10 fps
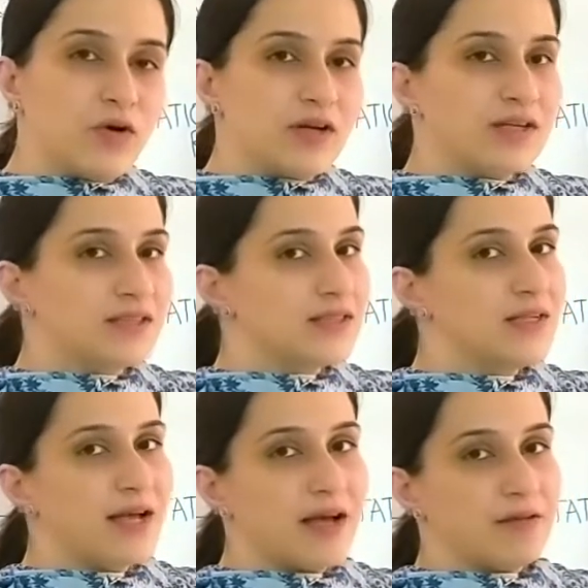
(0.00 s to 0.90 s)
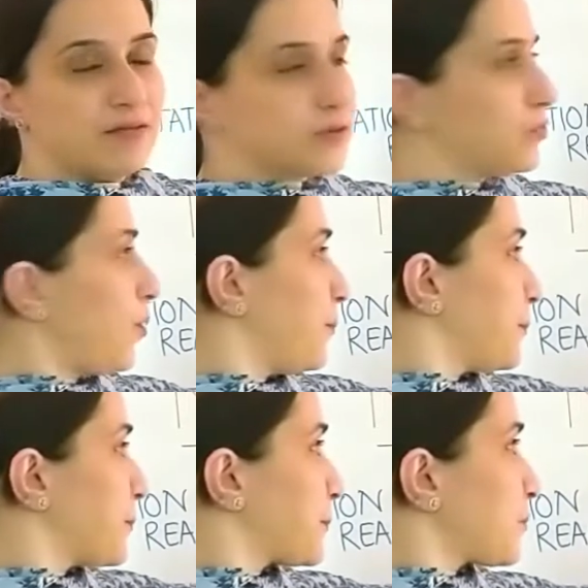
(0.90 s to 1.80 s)
or it is in aqueous
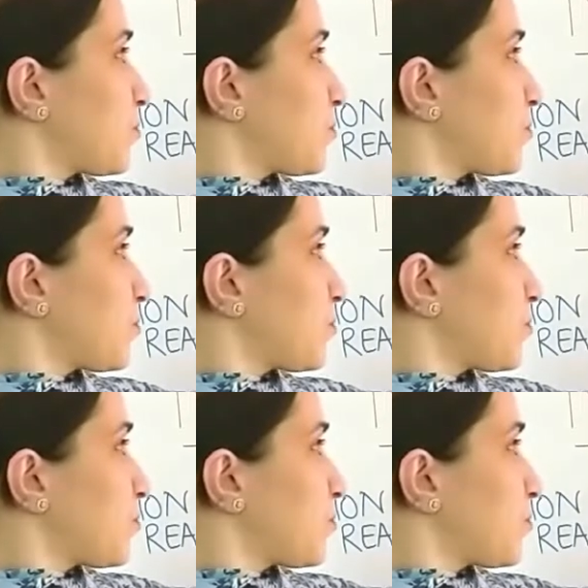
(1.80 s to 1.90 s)
form.